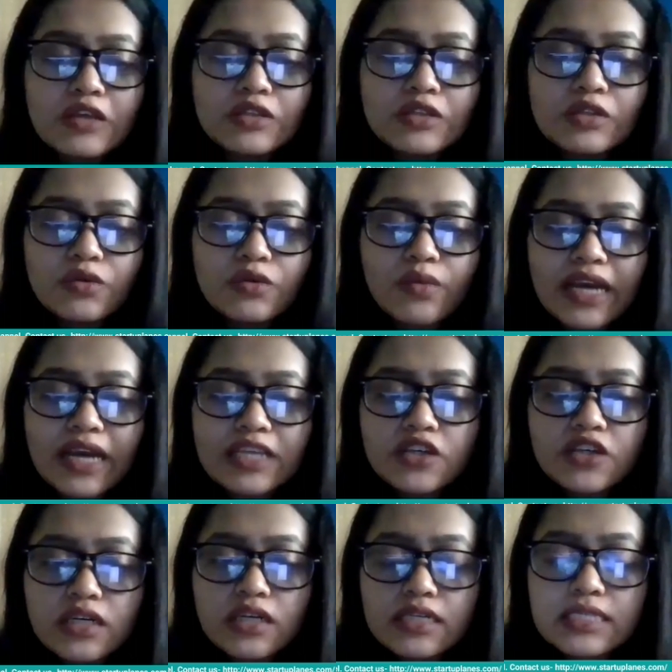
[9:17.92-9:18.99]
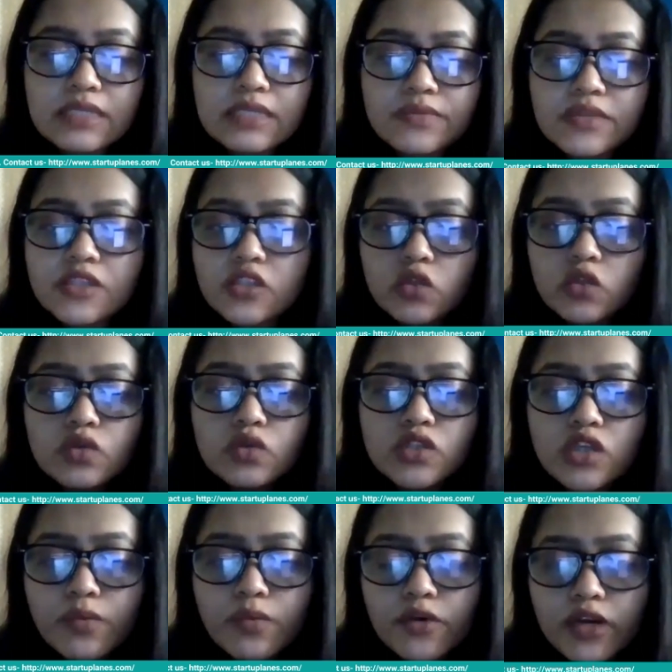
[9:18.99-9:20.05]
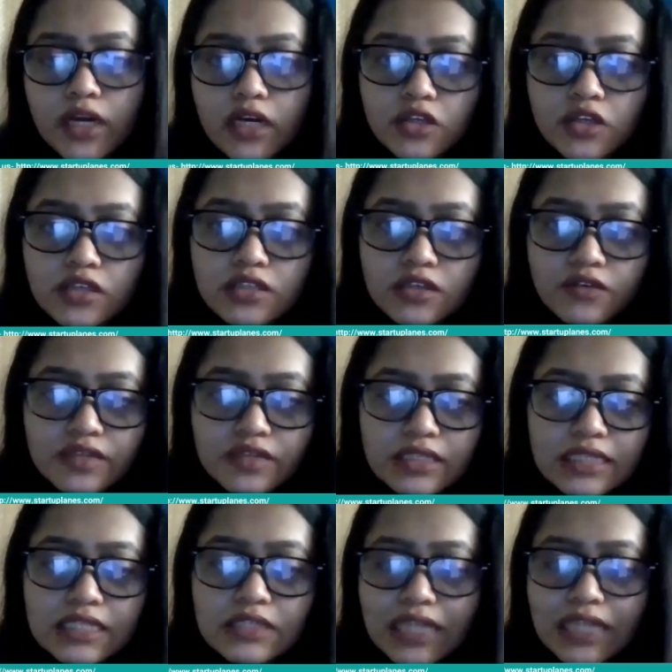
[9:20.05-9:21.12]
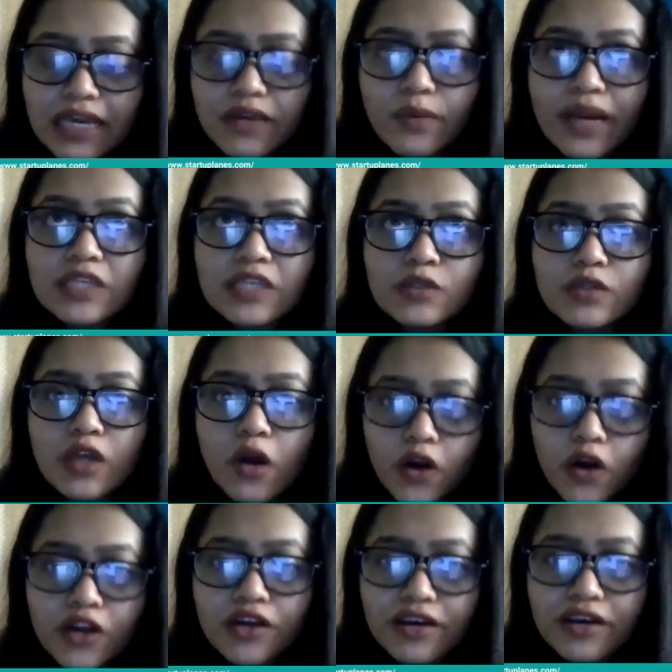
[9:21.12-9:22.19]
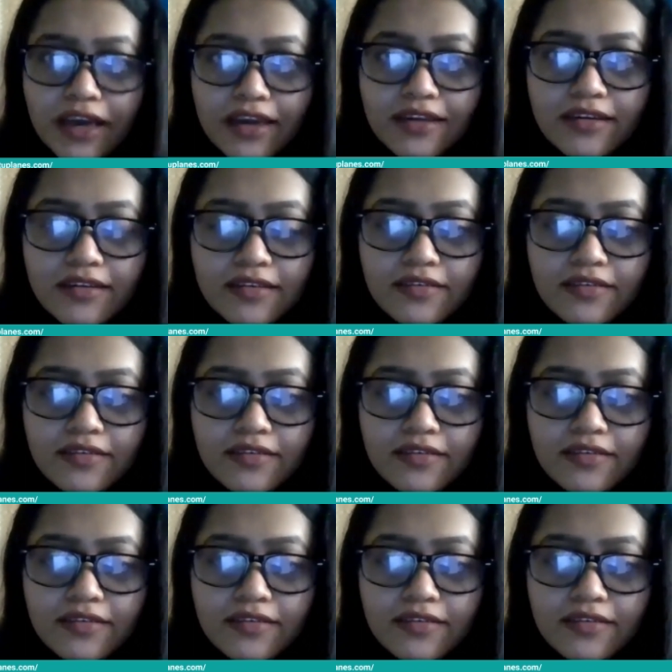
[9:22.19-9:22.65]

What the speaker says: So why do your customers choose your product or services? Like, why do they order again?